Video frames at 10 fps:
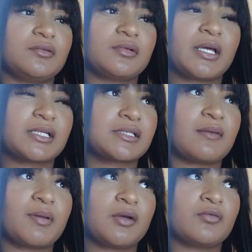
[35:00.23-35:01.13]
Like,
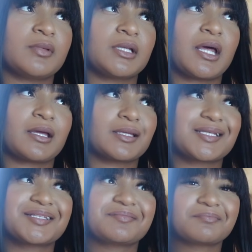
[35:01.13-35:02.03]
stop playing with me. Like,
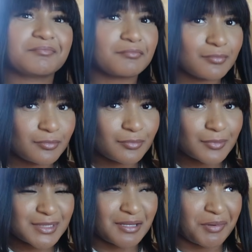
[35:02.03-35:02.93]

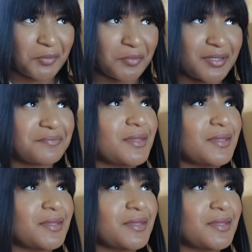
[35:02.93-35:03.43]
stop playing with me.